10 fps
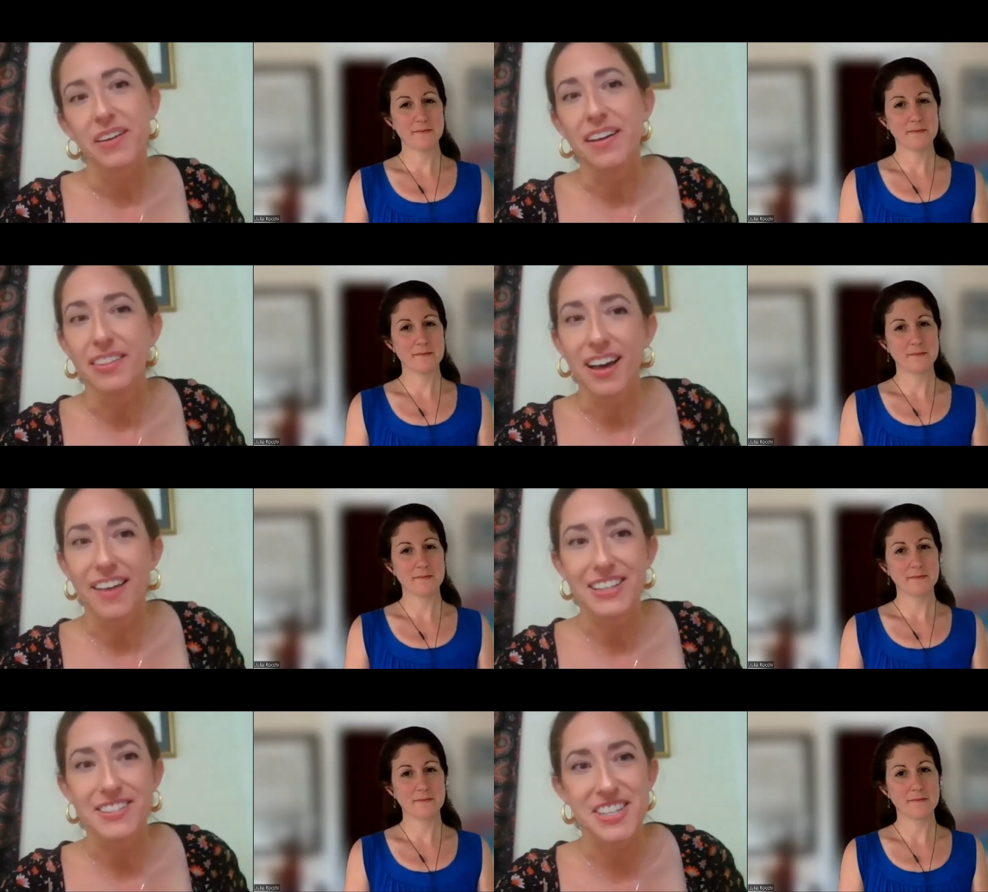Speaker 1: a
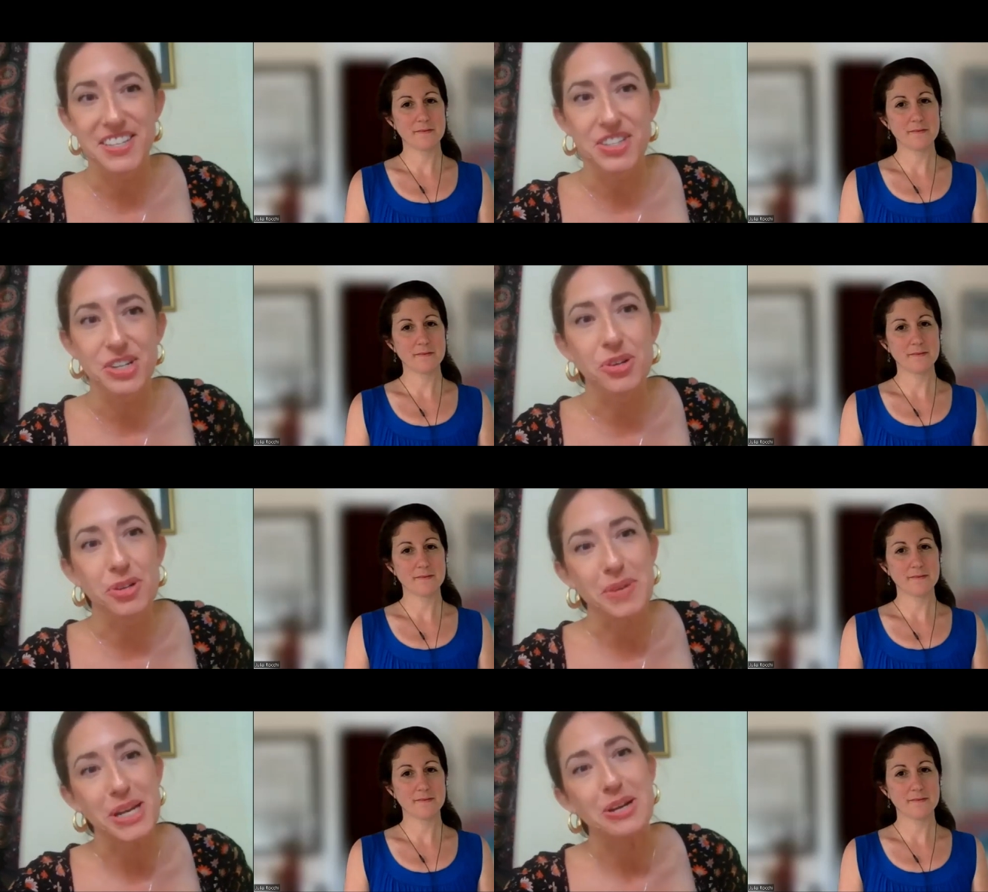lot that 60 year
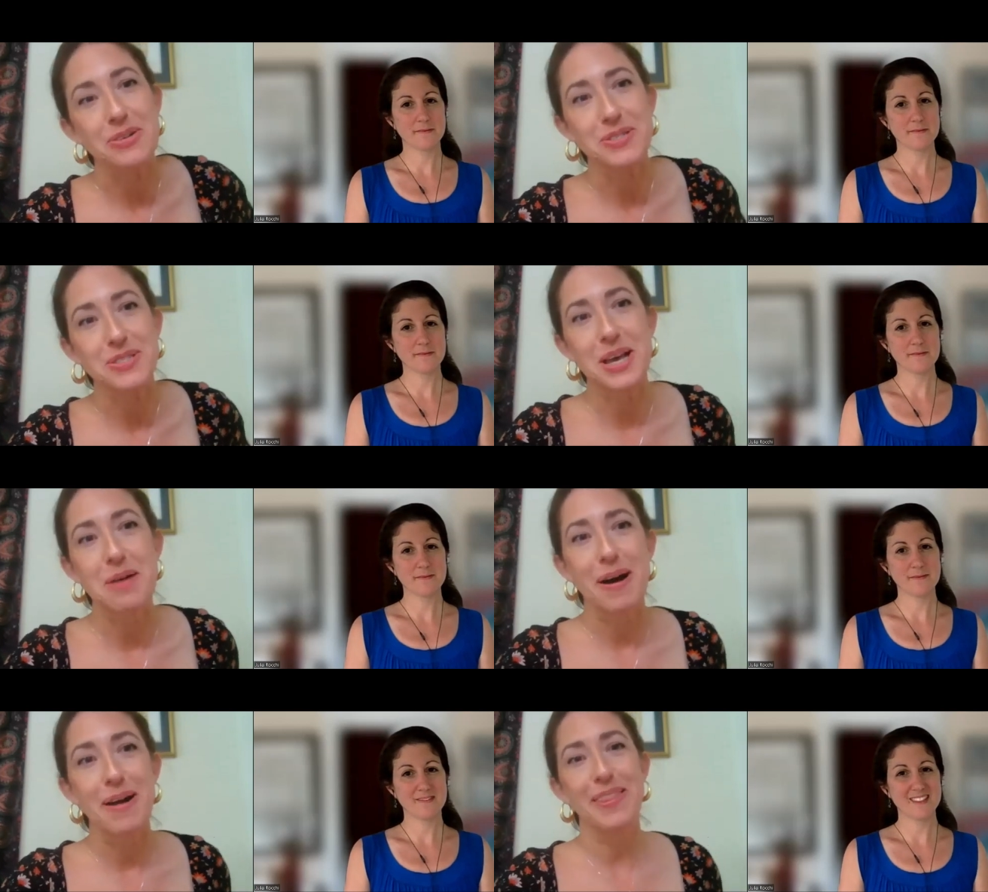old me knows
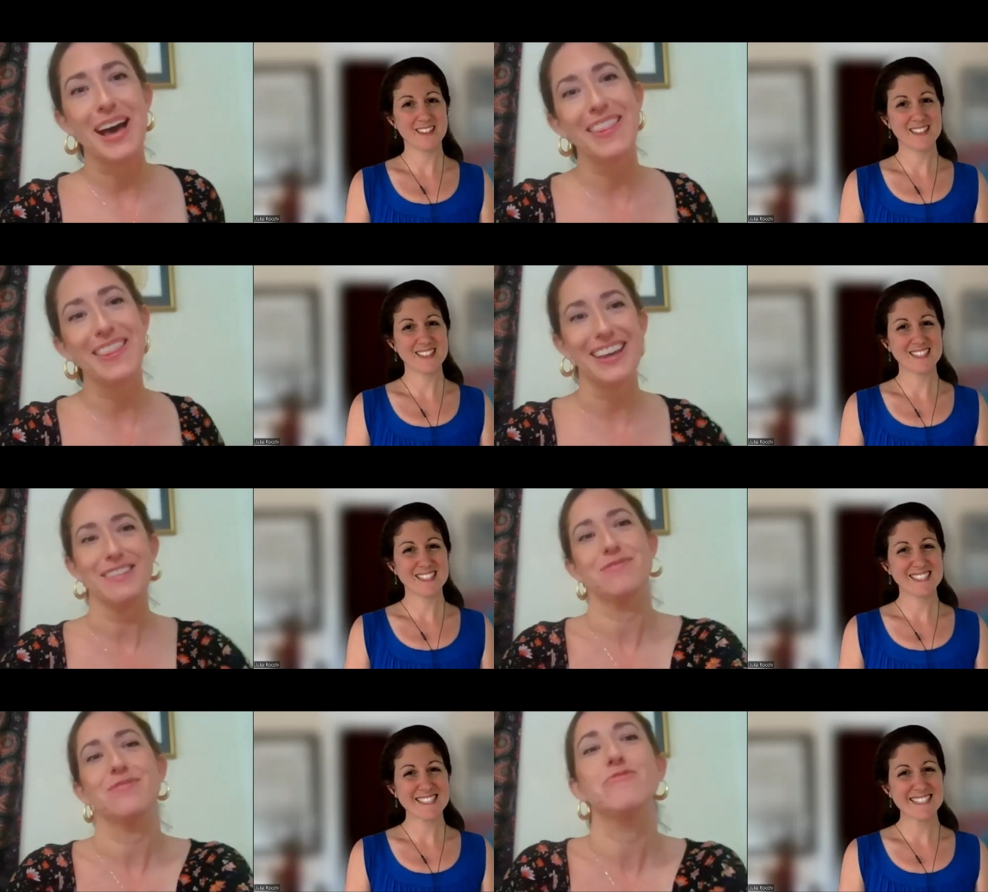about that,
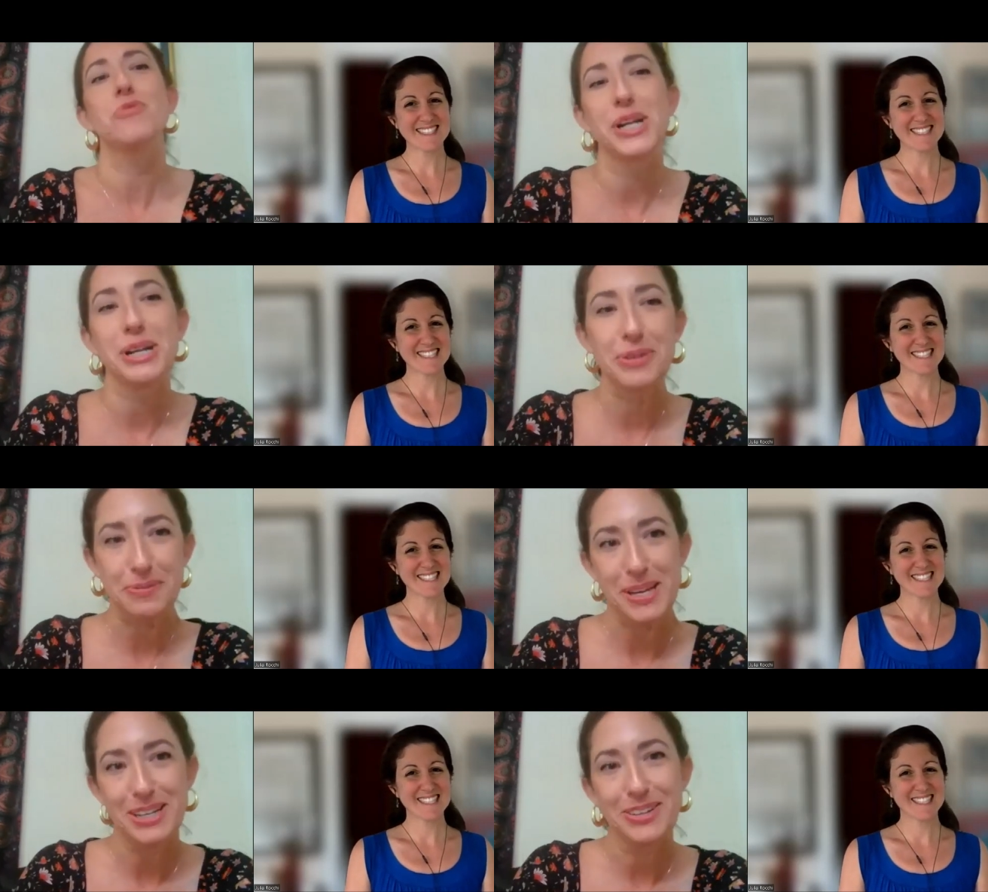that 40 year
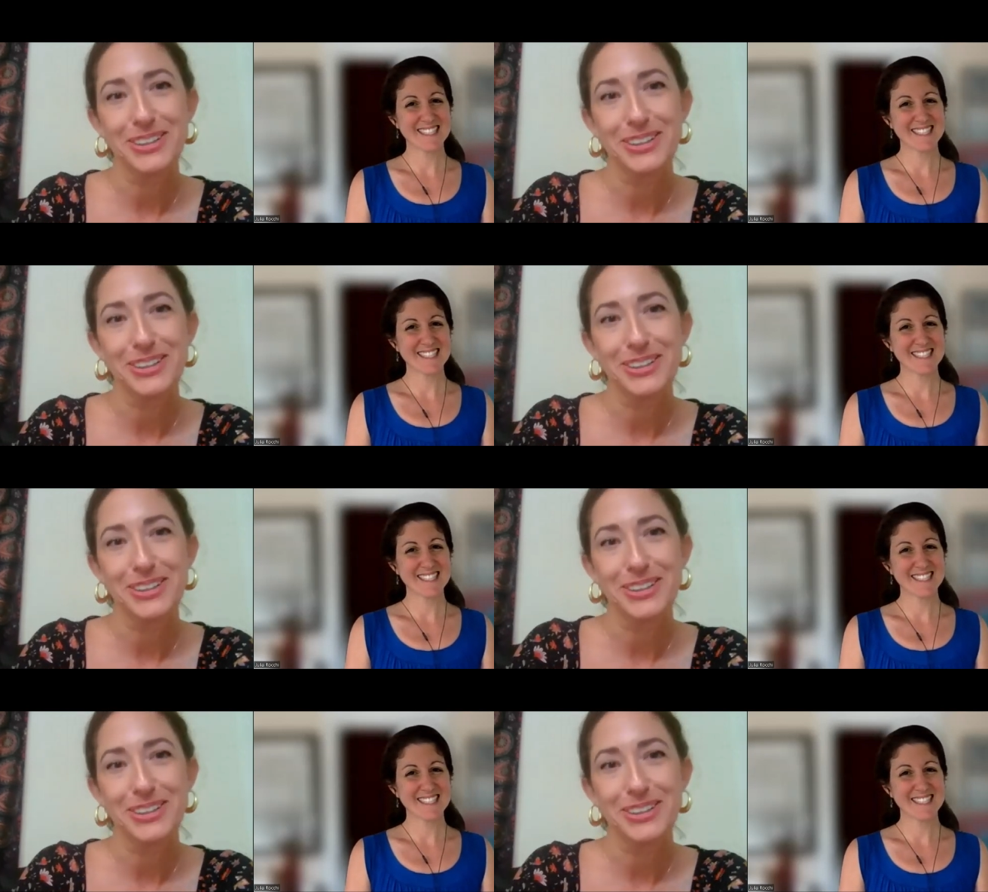old me